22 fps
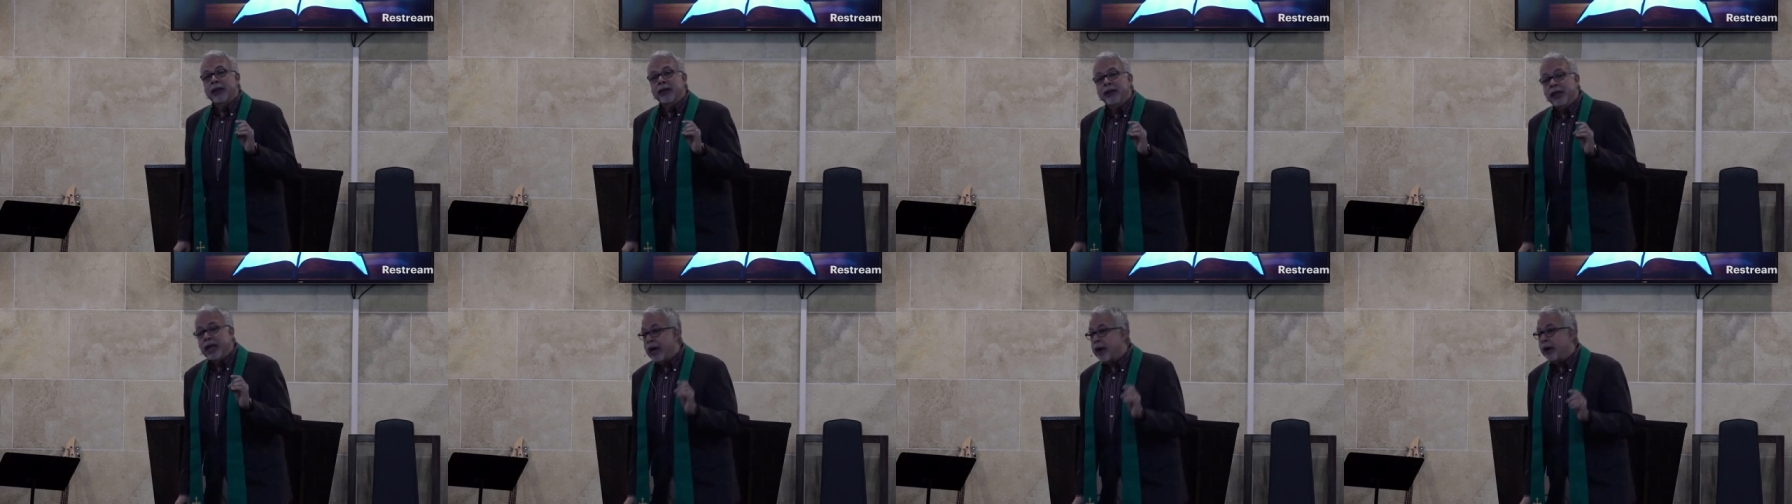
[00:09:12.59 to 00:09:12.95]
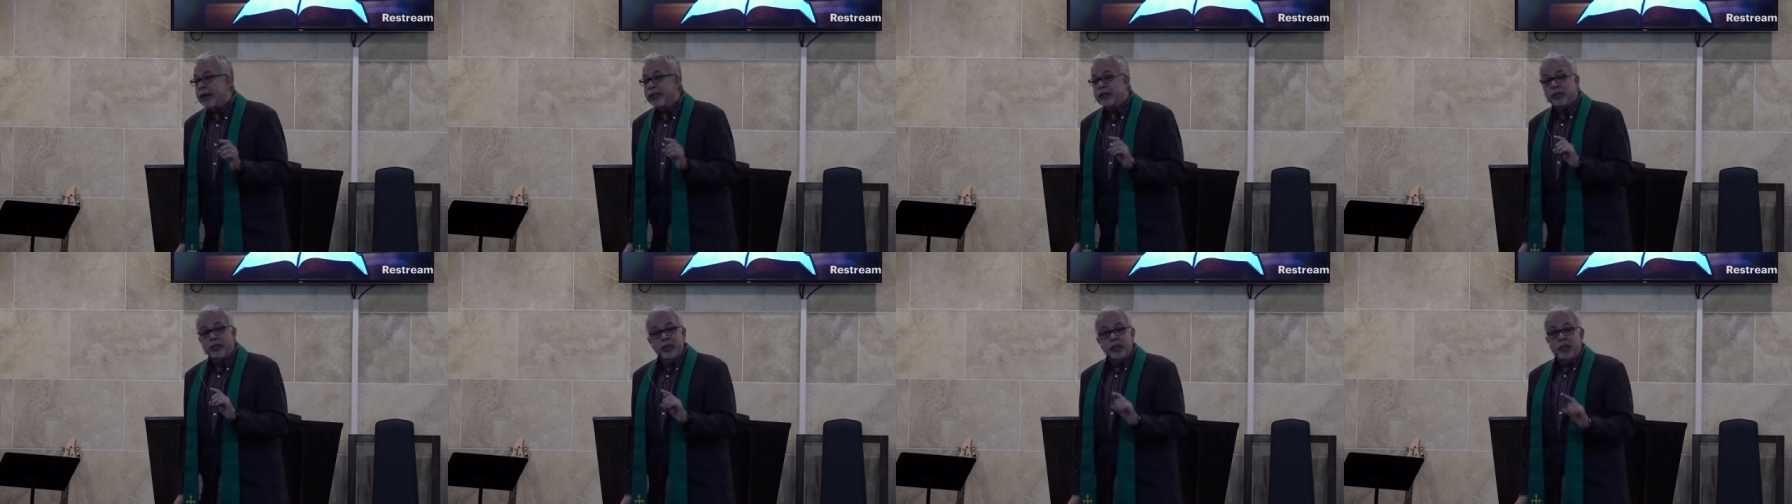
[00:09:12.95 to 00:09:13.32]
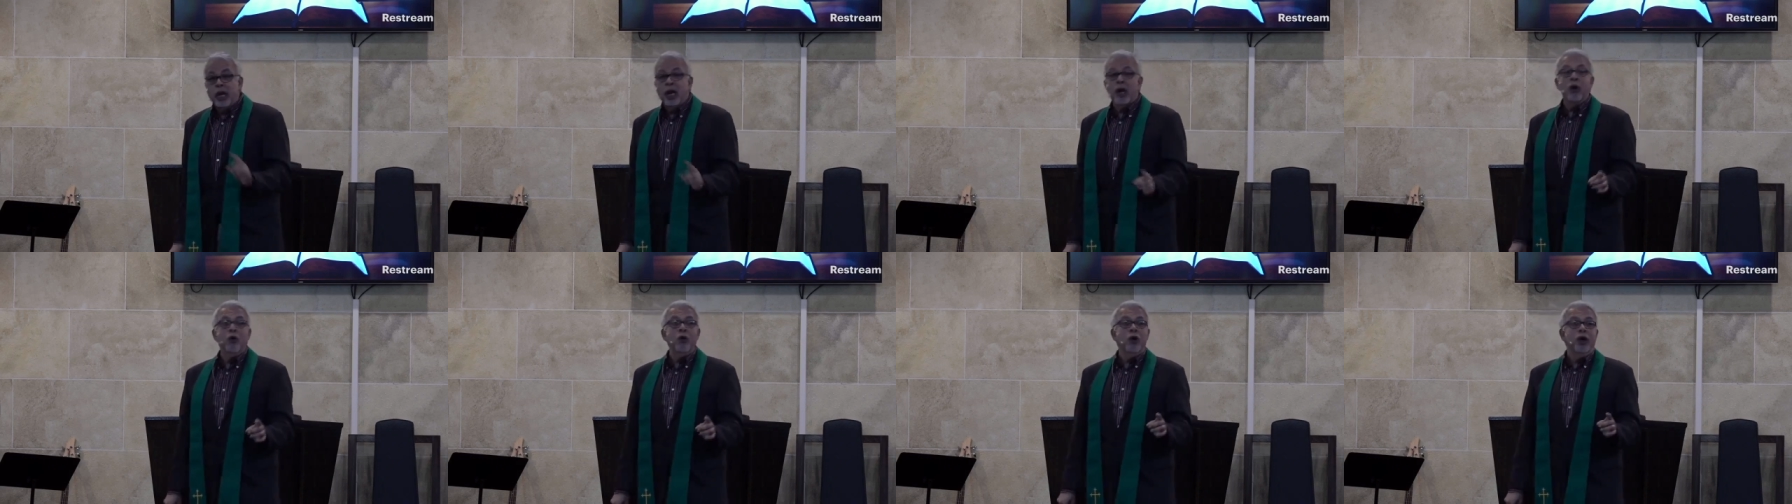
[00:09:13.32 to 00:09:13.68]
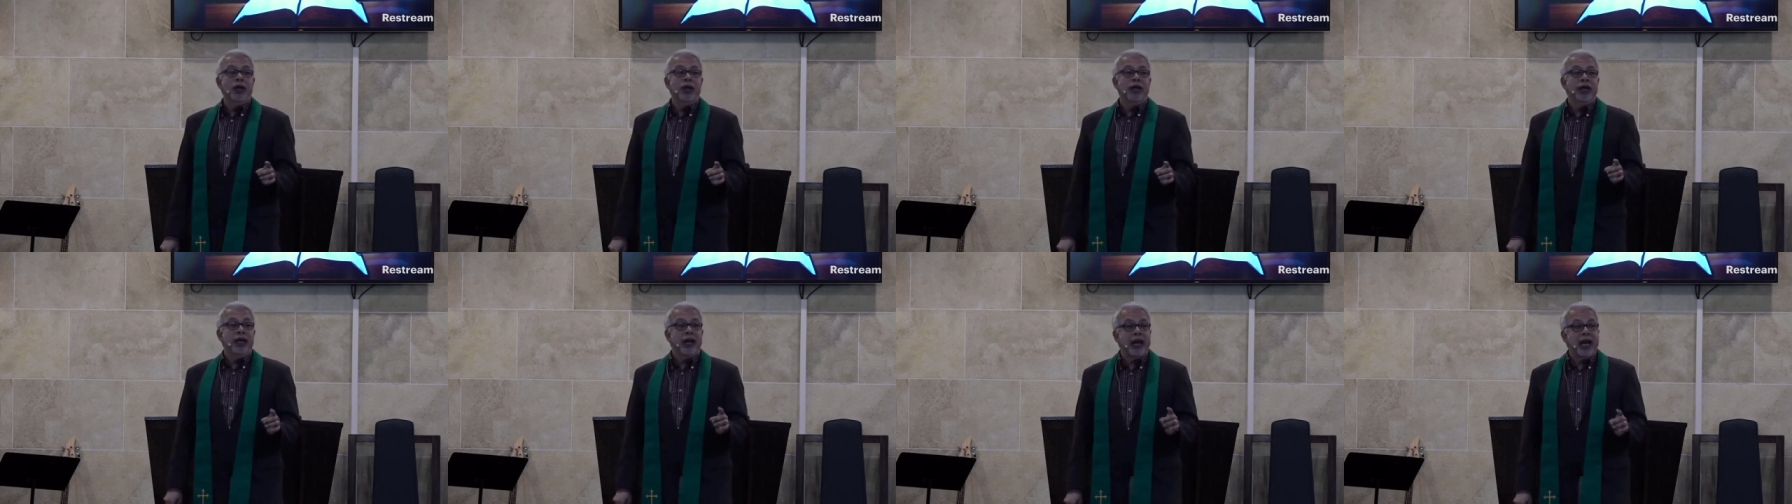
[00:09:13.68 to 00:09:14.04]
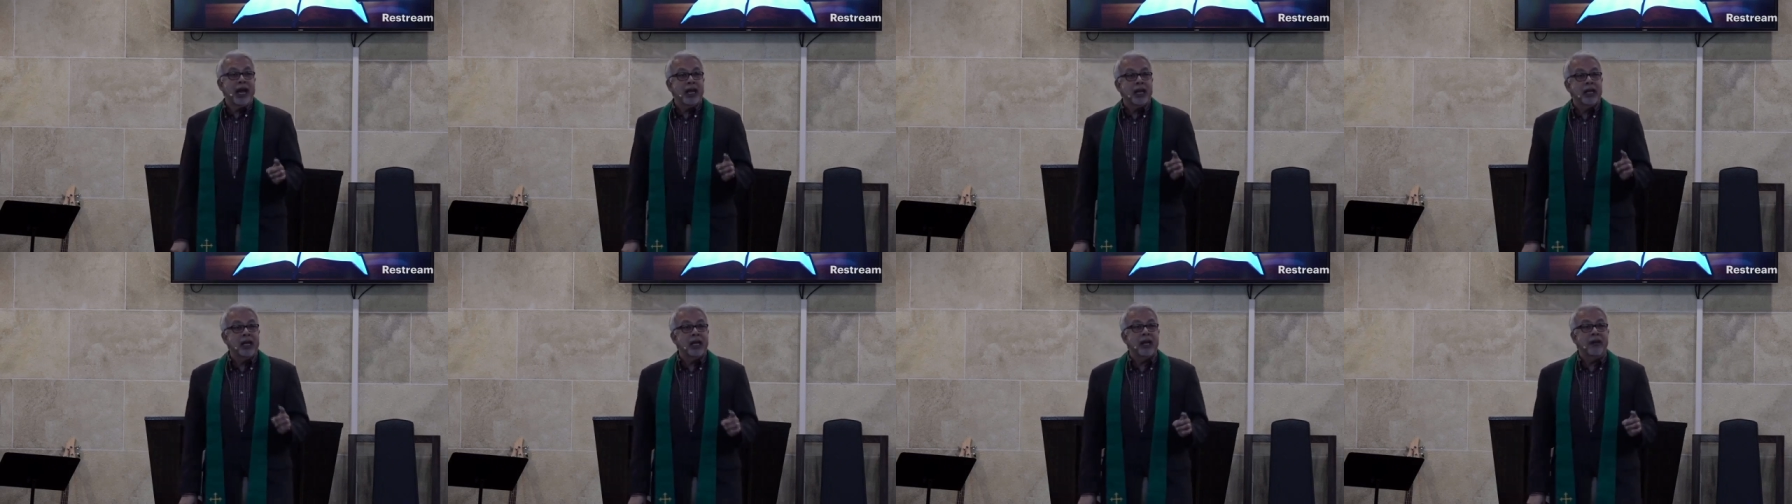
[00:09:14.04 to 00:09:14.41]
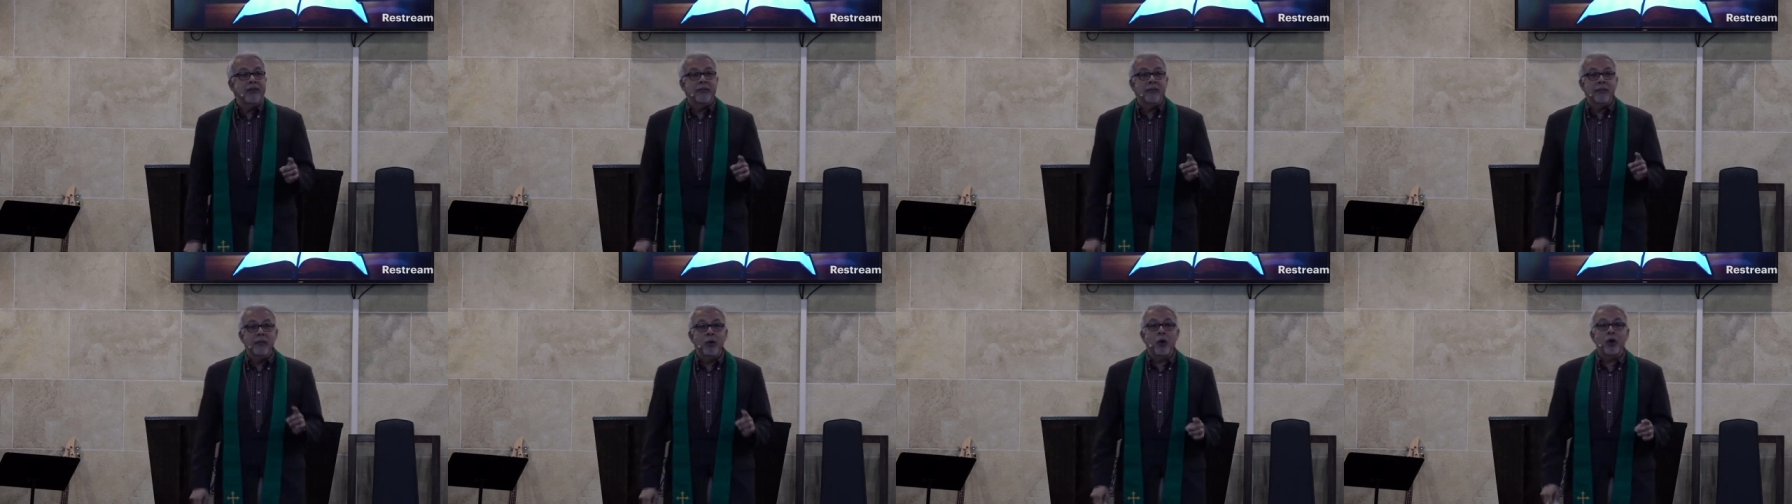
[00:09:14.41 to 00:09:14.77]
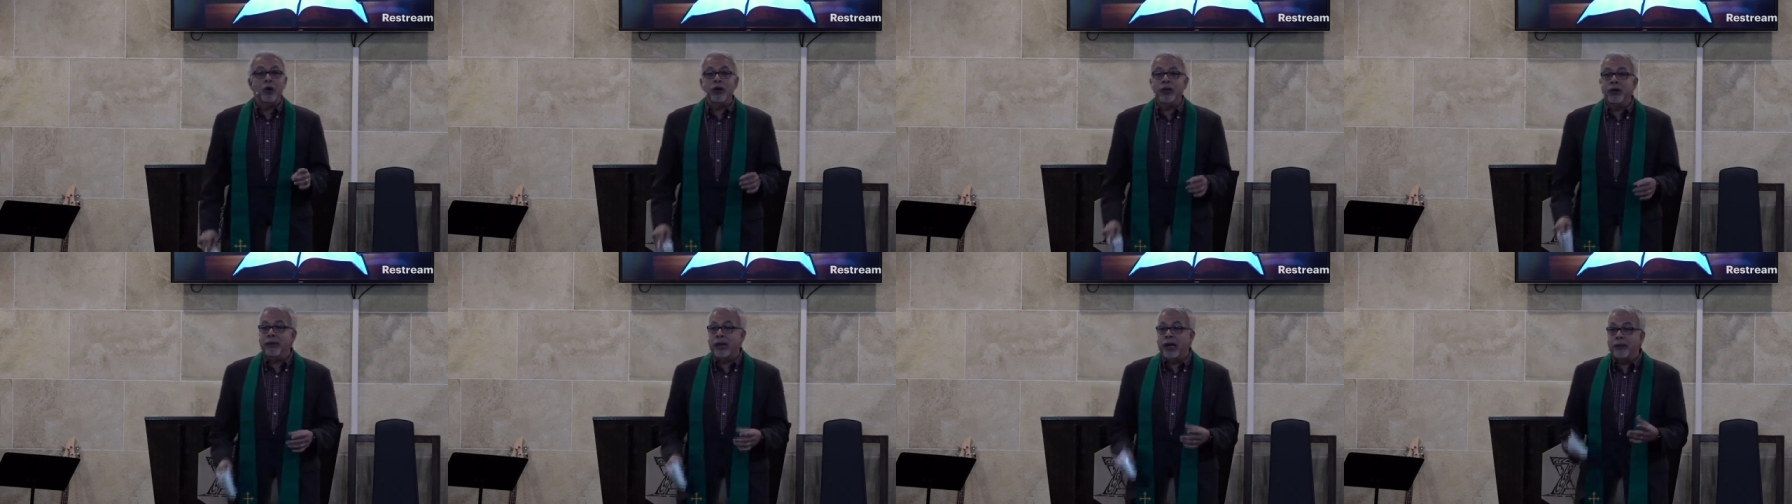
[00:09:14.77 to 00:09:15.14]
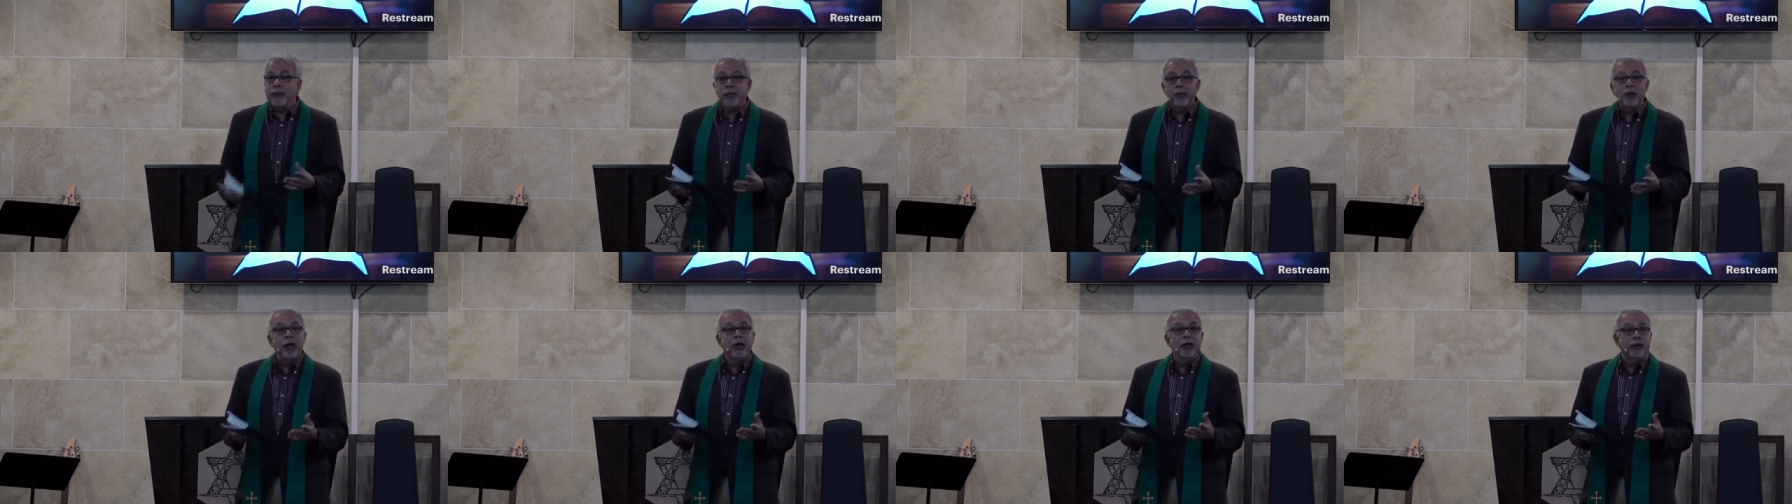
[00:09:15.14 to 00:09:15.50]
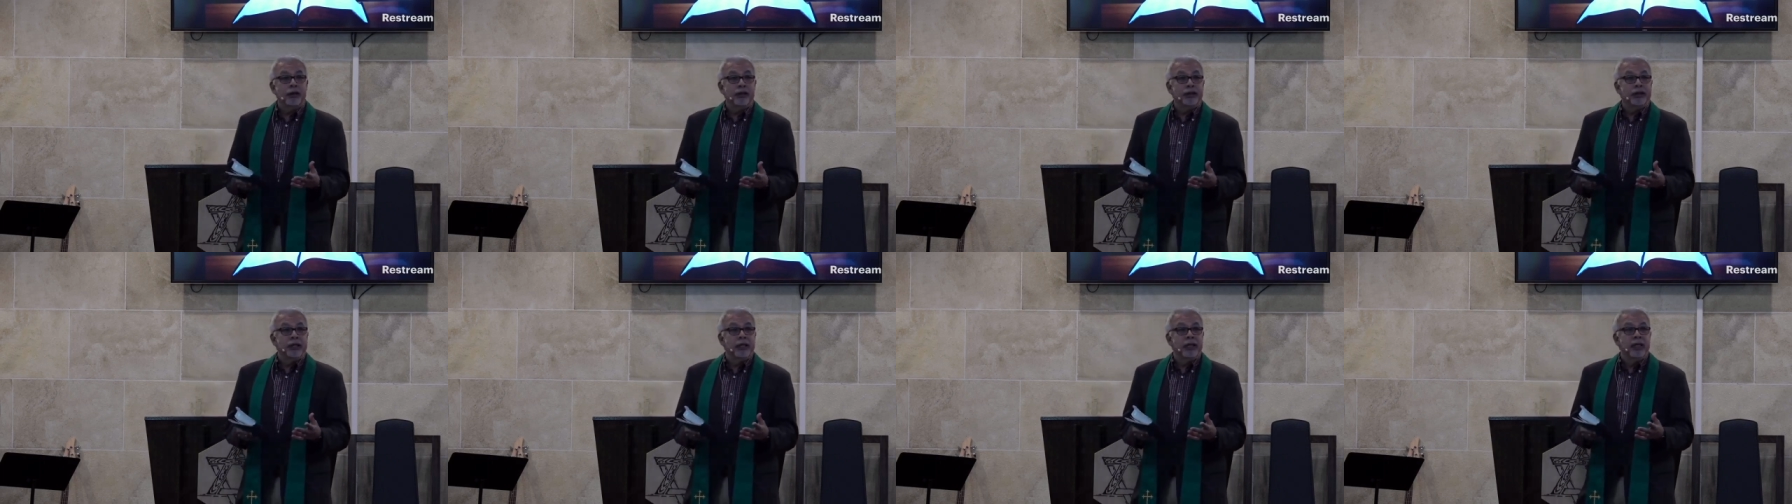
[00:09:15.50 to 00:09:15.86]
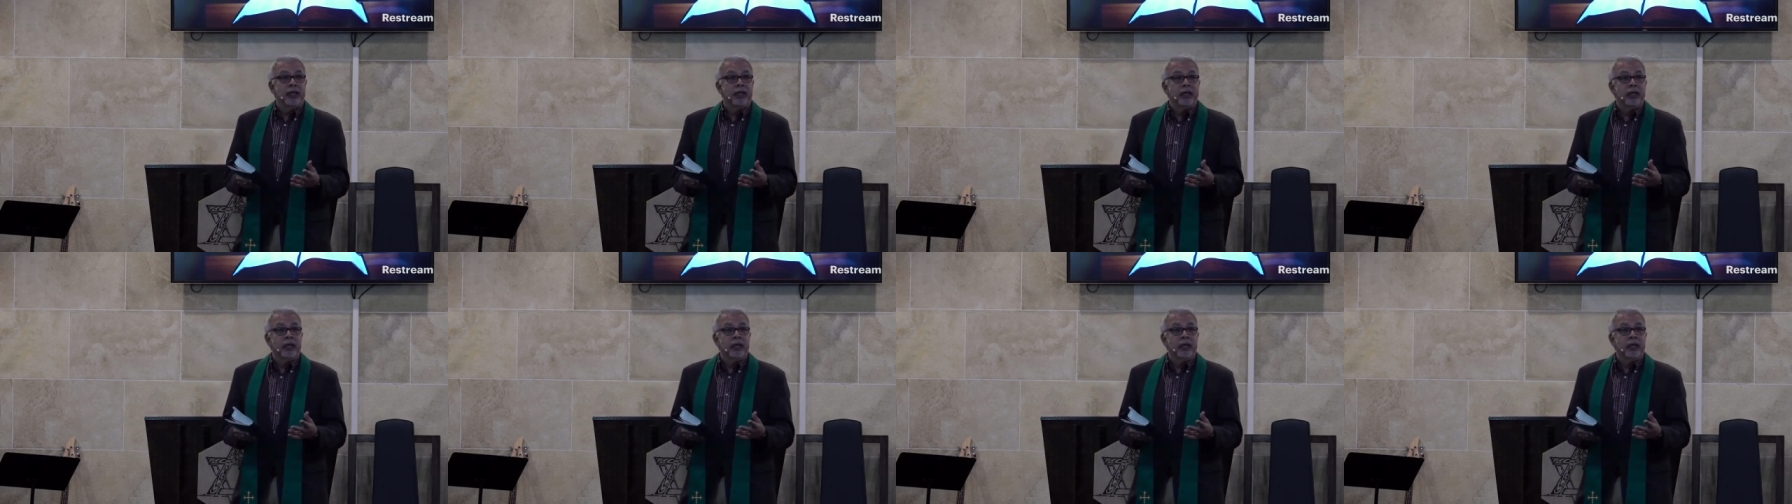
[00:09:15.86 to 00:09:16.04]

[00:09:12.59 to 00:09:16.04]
There is no one that I love more than my brothers